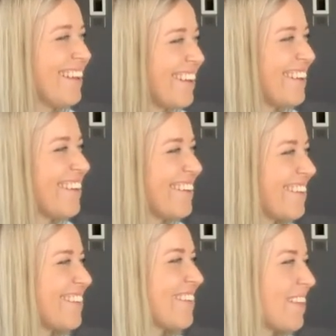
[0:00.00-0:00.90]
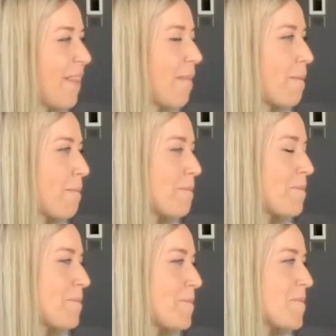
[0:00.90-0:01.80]

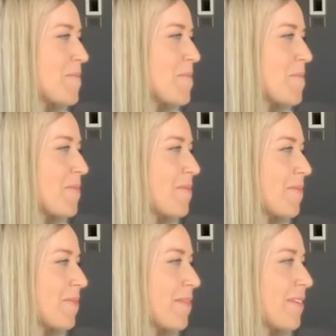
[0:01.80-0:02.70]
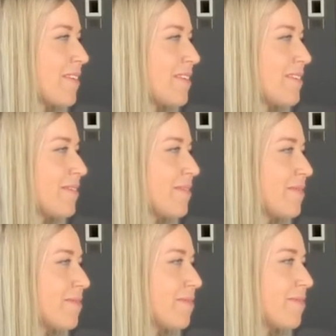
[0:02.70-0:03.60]

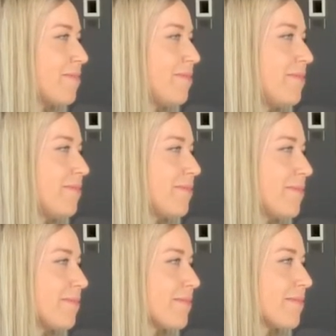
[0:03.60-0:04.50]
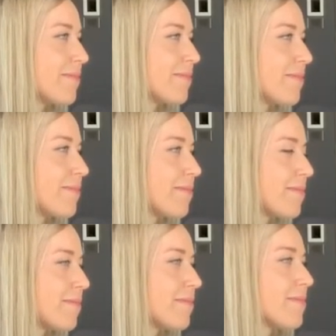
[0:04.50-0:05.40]

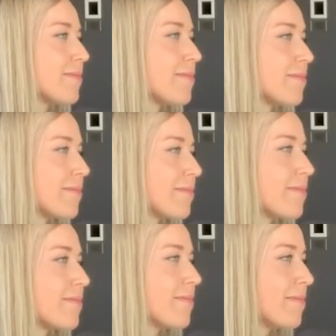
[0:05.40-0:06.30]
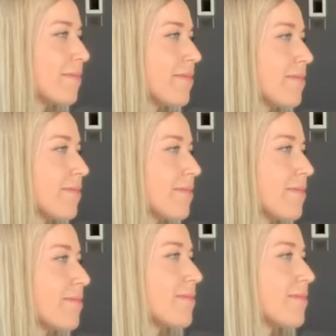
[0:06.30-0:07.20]

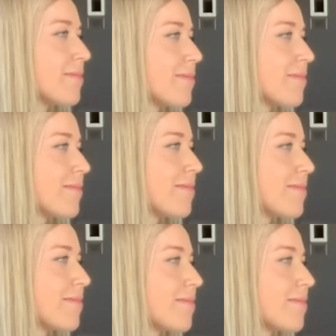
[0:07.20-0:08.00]
[no speech]